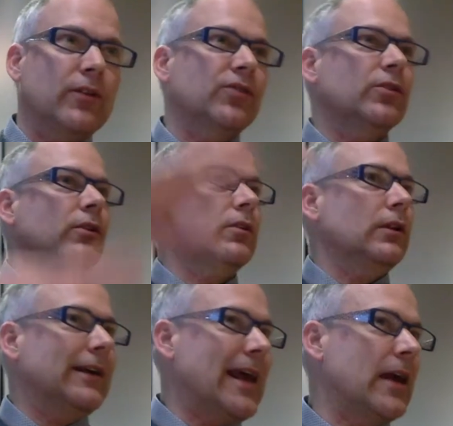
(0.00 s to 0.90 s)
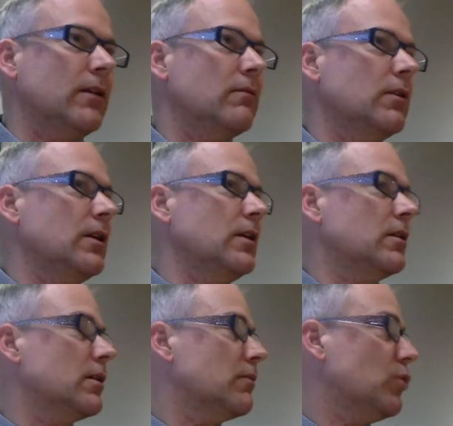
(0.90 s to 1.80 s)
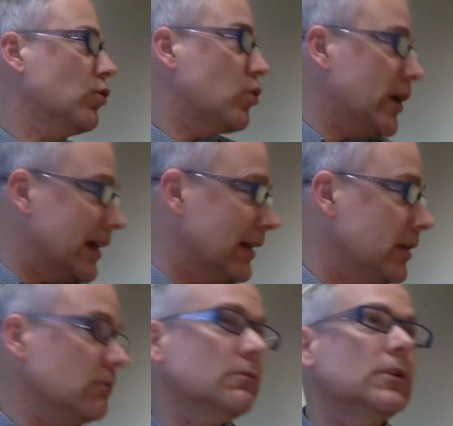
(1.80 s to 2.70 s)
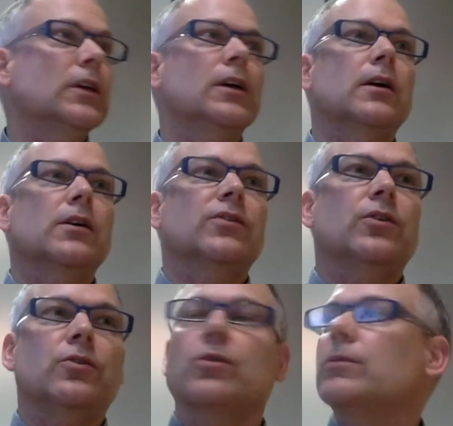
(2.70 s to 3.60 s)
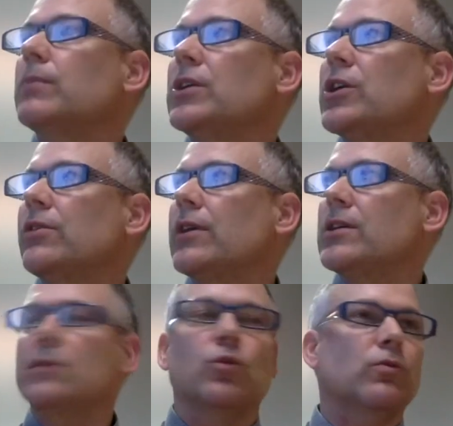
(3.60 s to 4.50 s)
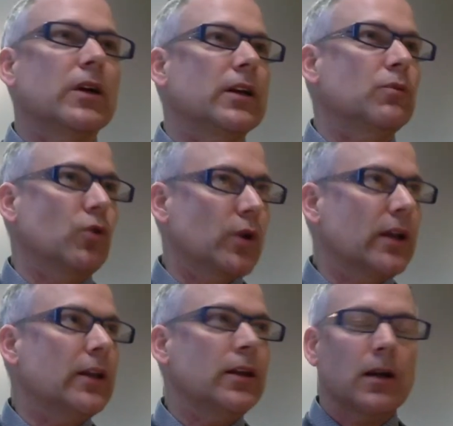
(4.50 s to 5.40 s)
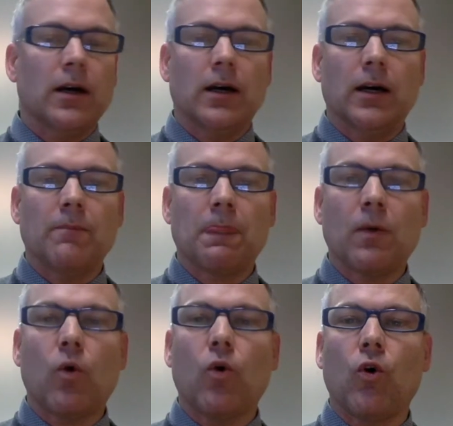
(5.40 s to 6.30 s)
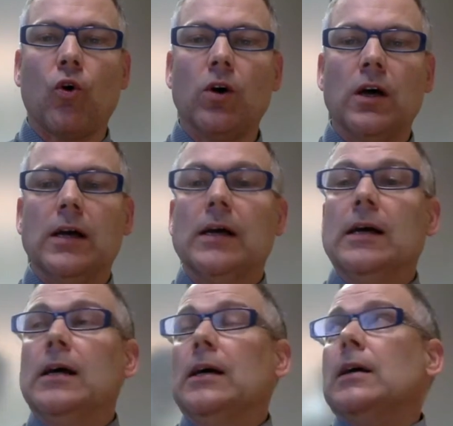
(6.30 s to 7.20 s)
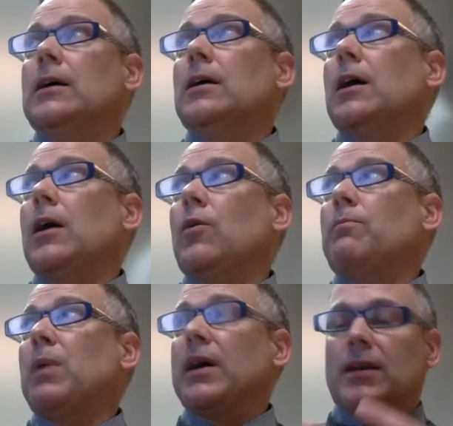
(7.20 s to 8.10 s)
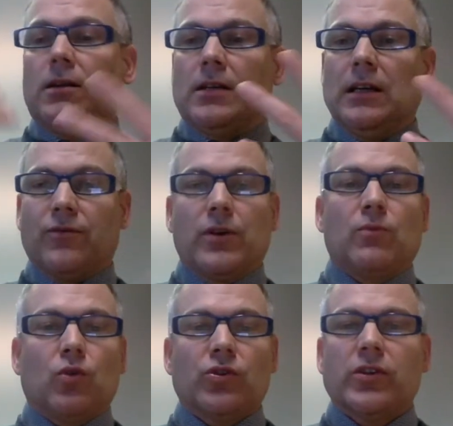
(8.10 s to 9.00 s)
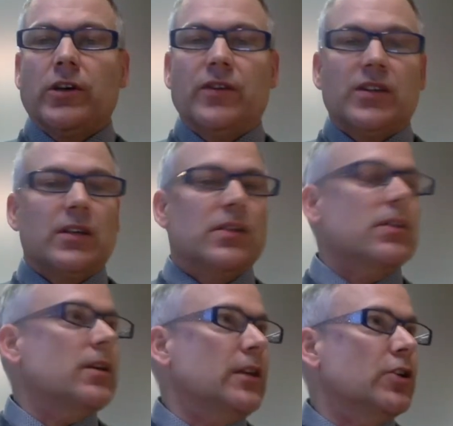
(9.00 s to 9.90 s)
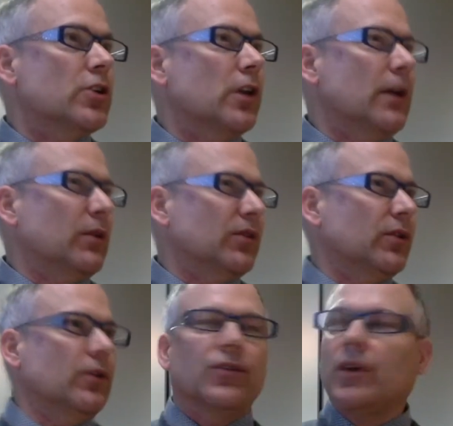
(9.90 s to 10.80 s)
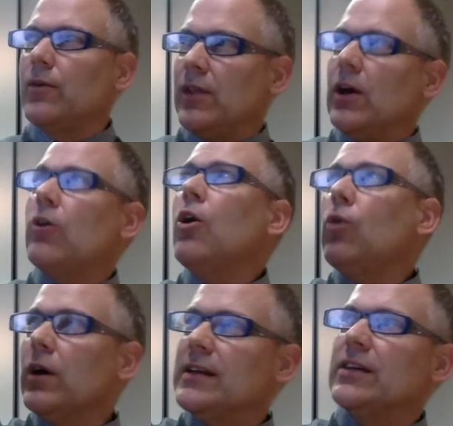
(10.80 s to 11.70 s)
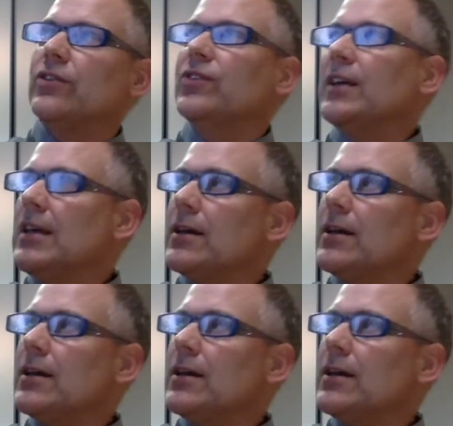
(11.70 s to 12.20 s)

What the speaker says: the circle again, either more quickly, so that you can be generating more money more quickly, or by delivering more services each time and so on. So the whole idea is to keep